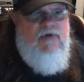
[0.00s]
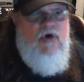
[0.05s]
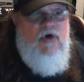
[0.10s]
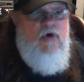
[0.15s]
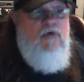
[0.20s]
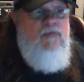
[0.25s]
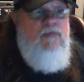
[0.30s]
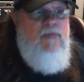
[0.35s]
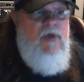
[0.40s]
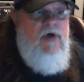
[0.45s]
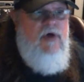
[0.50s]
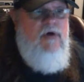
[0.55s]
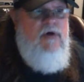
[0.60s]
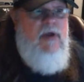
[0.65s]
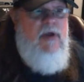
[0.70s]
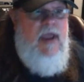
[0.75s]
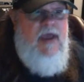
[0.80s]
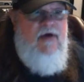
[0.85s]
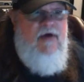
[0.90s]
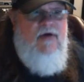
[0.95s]
Colton
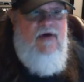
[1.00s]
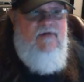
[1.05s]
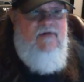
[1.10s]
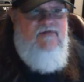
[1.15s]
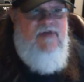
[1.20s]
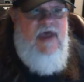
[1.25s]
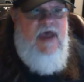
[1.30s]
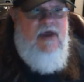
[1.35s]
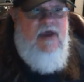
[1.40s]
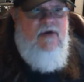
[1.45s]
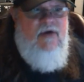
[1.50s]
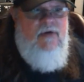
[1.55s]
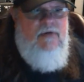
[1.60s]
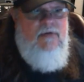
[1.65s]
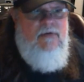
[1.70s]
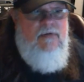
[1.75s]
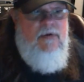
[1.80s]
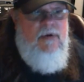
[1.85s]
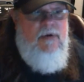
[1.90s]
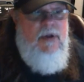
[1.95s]
Miller at left
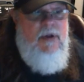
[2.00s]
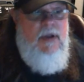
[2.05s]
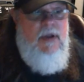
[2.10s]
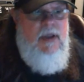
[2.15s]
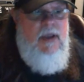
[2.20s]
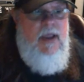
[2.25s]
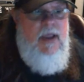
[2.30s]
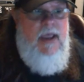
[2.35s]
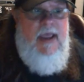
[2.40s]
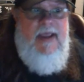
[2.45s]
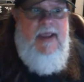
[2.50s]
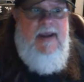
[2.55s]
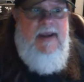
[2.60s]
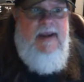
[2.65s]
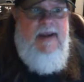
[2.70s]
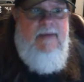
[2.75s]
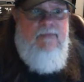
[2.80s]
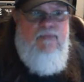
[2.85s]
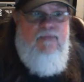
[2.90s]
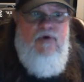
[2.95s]
tackle. And
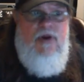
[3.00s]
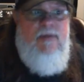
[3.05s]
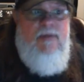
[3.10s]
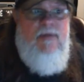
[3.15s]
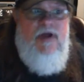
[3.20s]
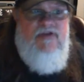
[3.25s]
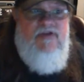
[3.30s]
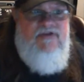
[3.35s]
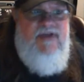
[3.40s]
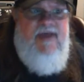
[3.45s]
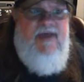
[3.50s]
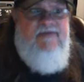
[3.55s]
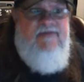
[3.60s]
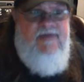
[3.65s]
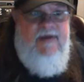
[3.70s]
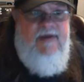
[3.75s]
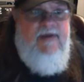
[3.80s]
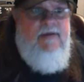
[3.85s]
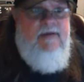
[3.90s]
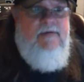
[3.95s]
pretty much
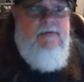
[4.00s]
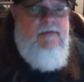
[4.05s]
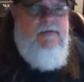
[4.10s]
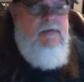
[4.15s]
that's it.